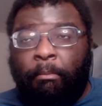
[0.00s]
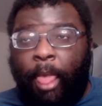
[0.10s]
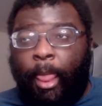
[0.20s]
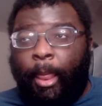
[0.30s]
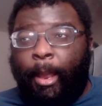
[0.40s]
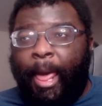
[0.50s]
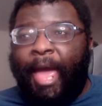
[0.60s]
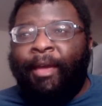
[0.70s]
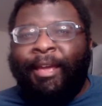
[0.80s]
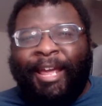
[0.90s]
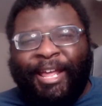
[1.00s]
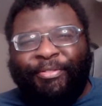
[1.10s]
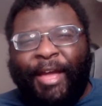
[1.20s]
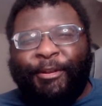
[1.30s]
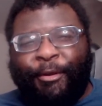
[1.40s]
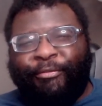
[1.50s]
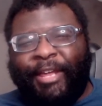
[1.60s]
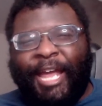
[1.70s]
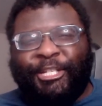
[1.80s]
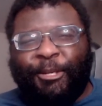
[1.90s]
Blah, blah, blah, Hit that
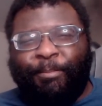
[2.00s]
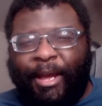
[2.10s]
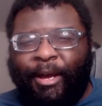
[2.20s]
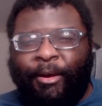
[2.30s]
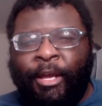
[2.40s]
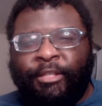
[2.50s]
notification bell